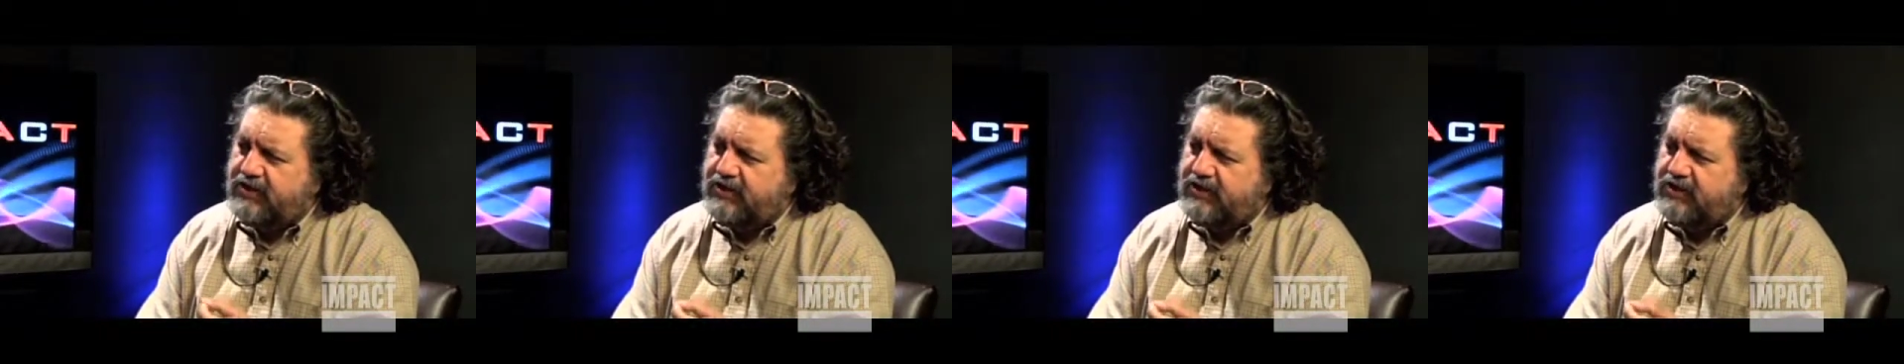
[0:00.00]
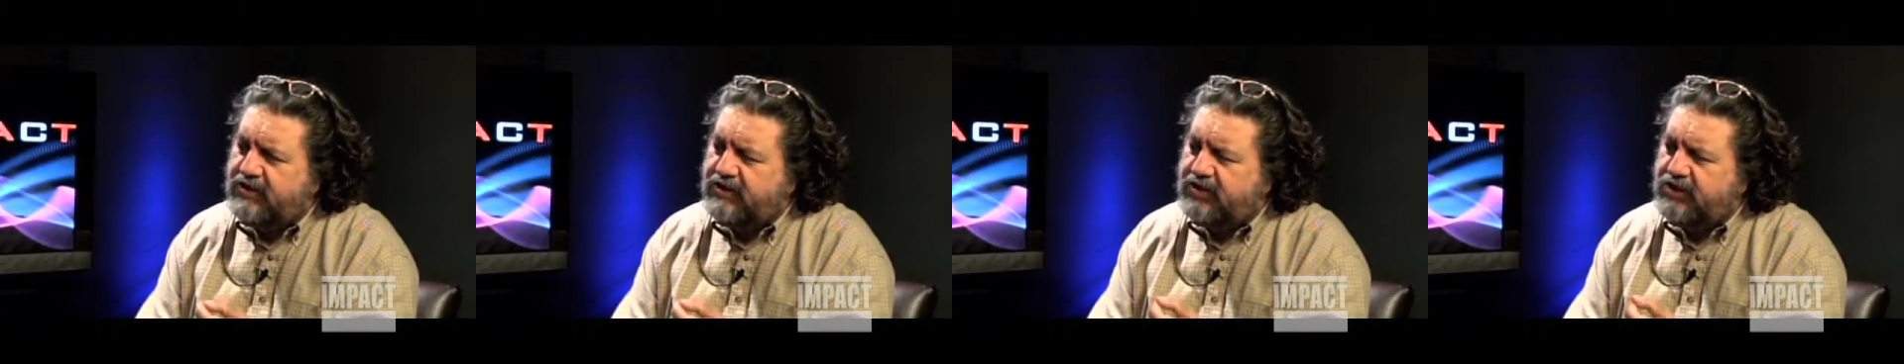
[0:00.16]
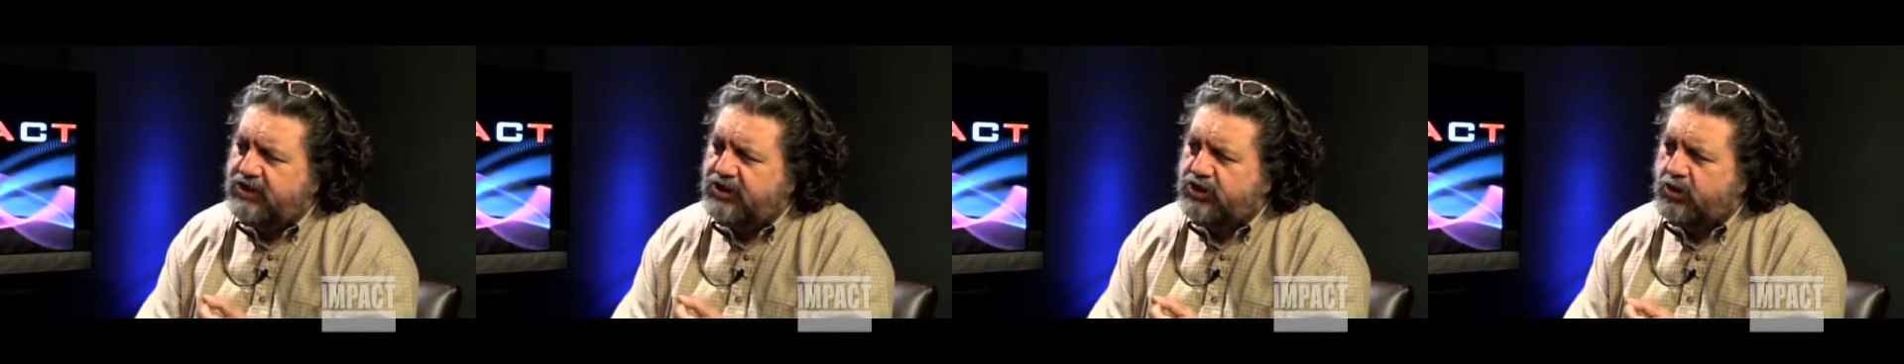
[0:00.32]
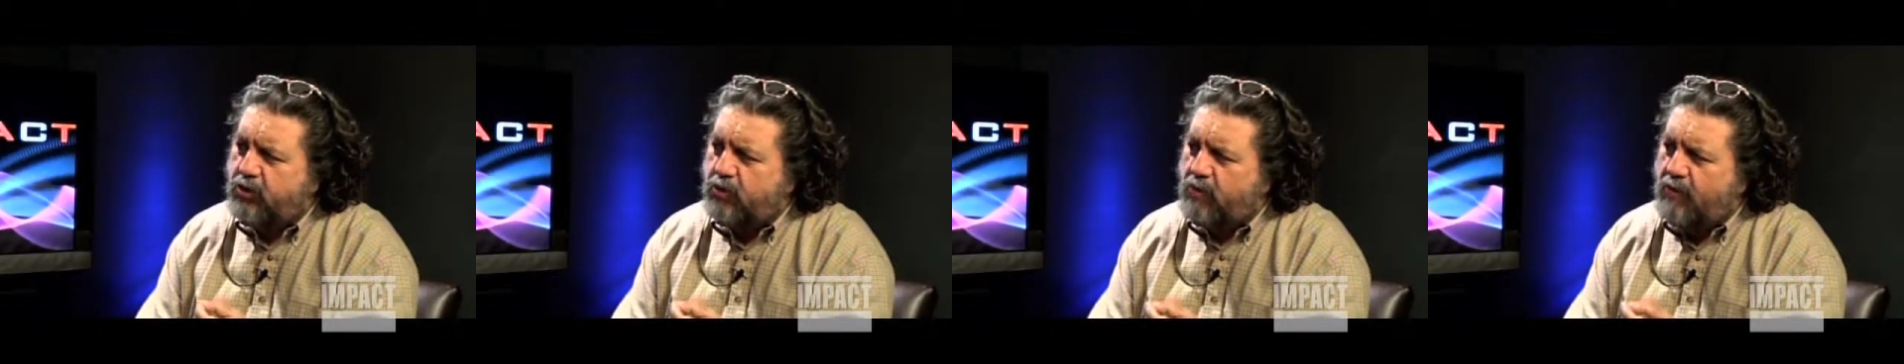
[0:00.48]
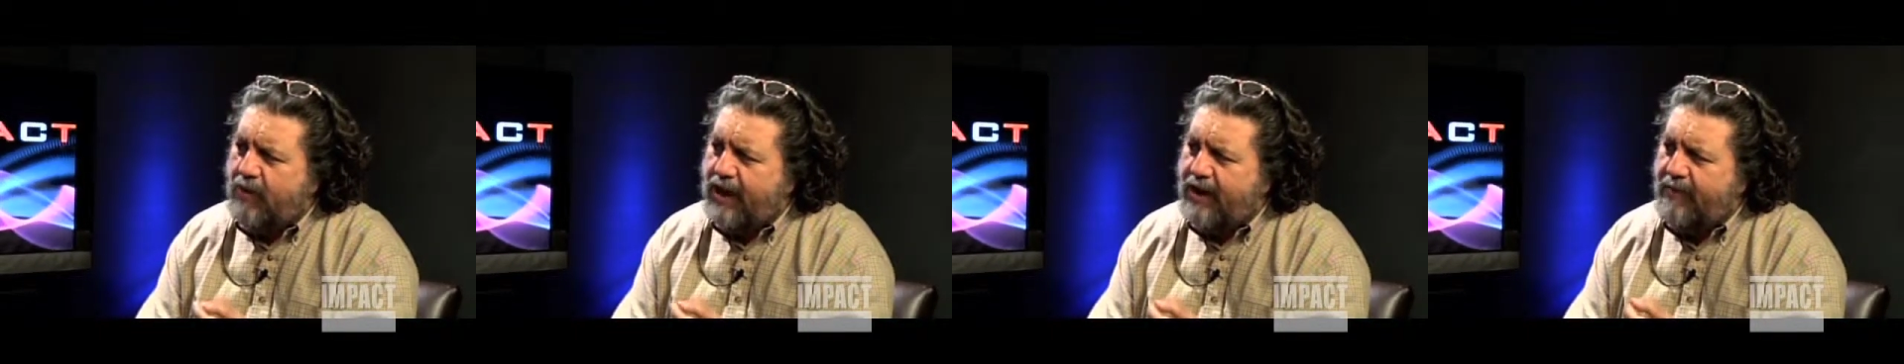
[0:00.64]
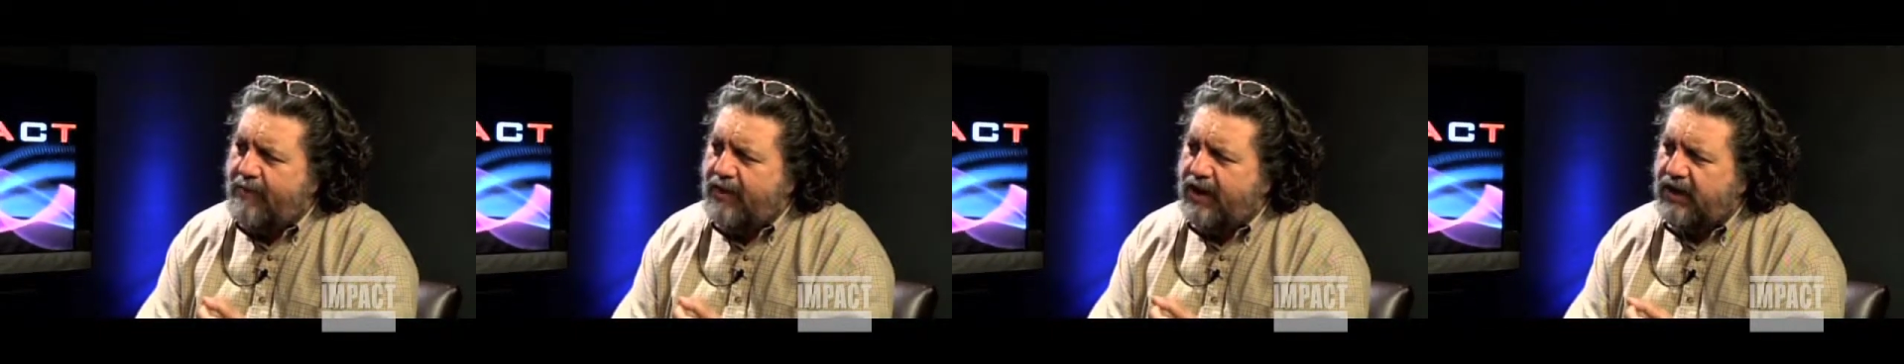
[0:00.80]
in
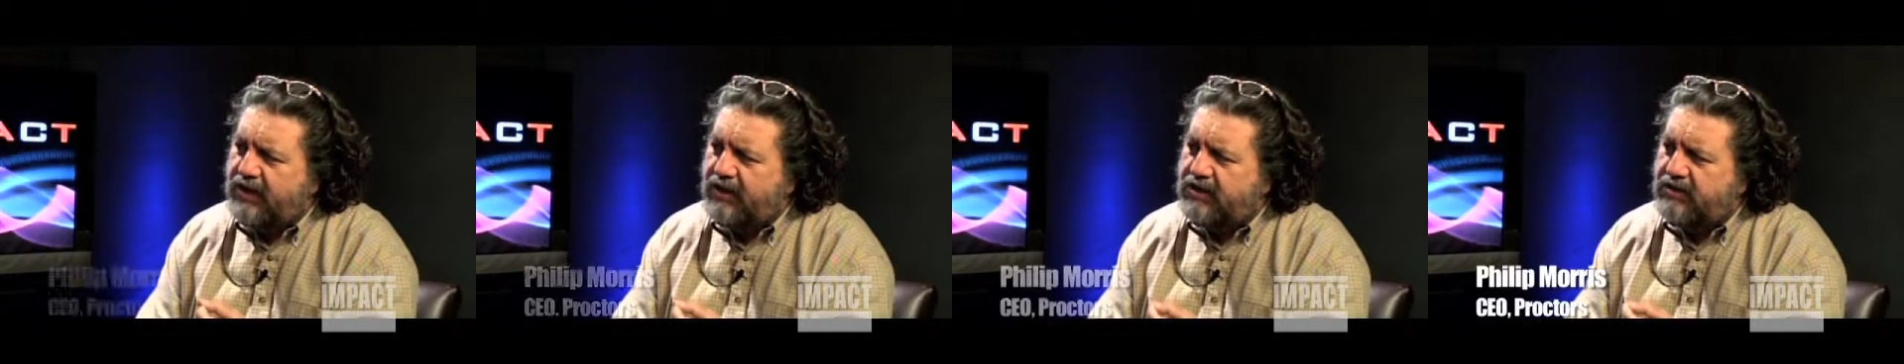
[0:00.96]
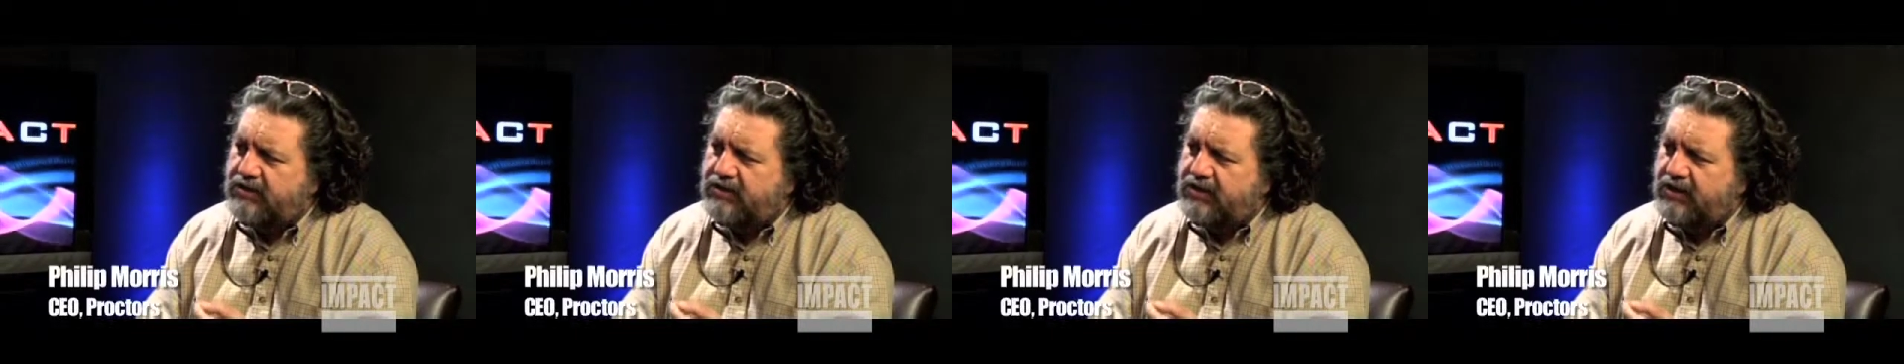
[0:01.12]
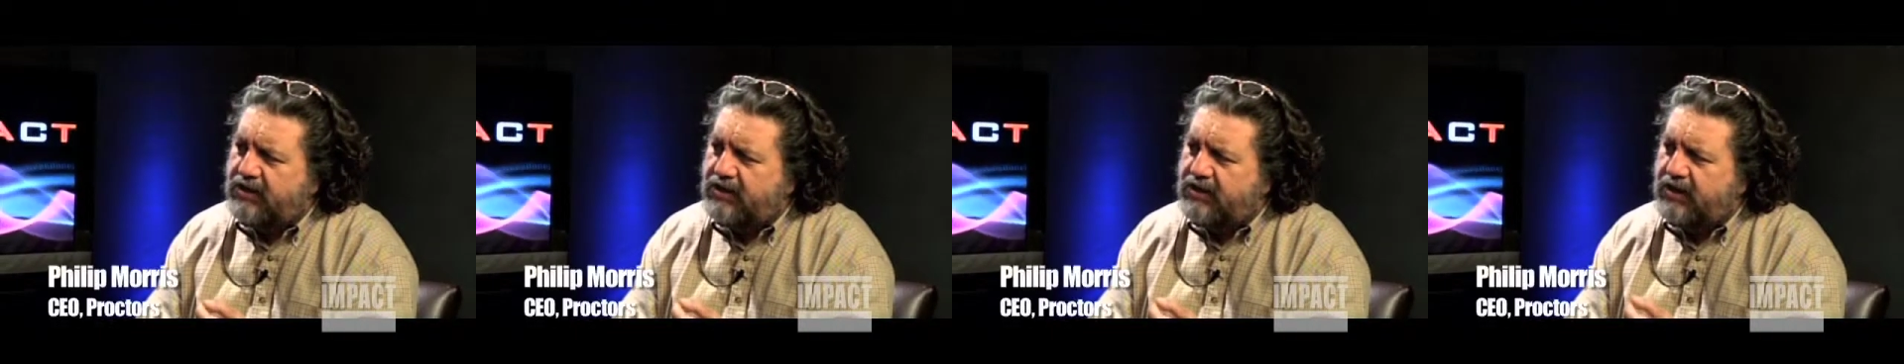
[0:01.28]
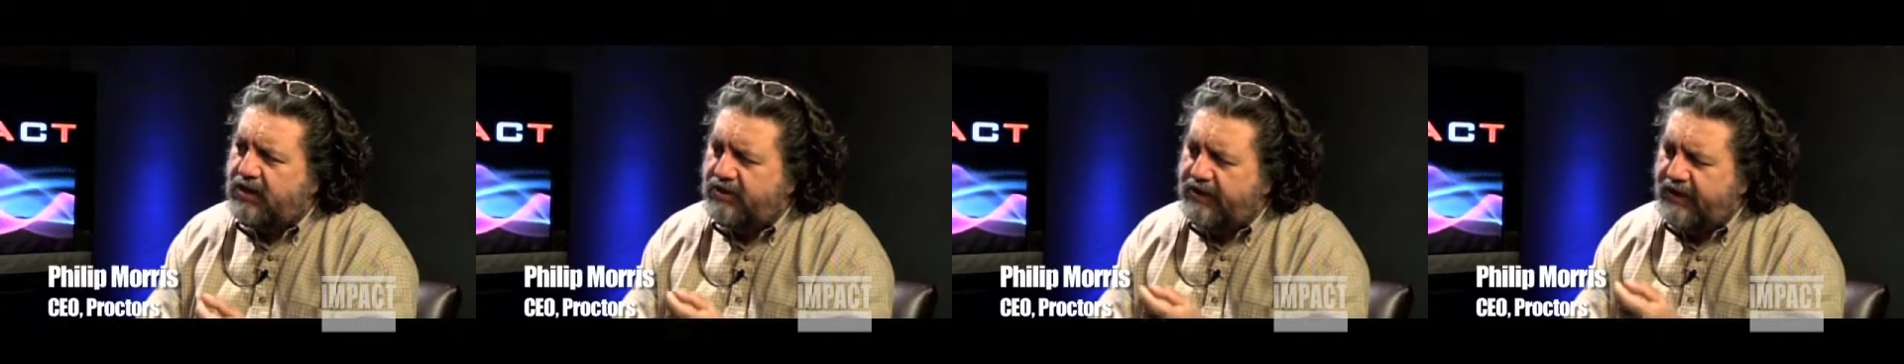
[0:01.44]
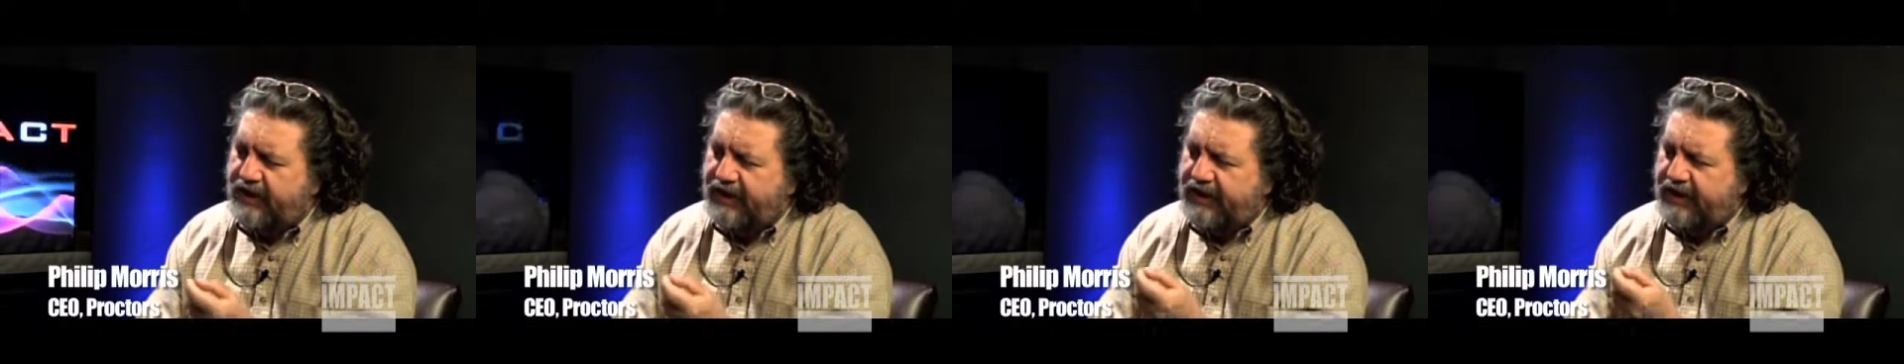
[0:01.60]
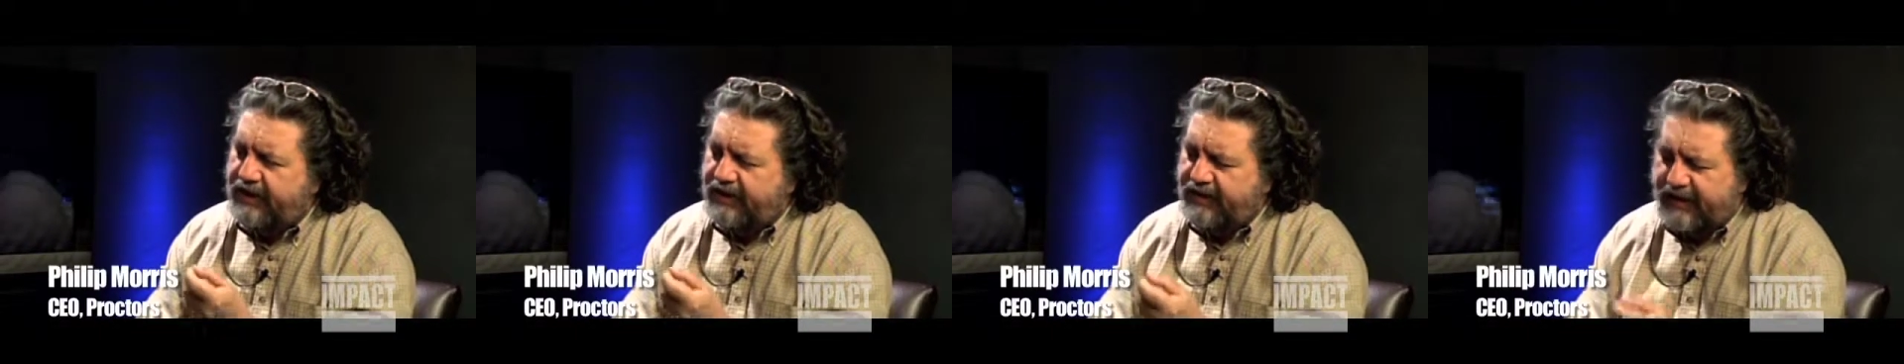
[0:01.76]
ceramics that uh,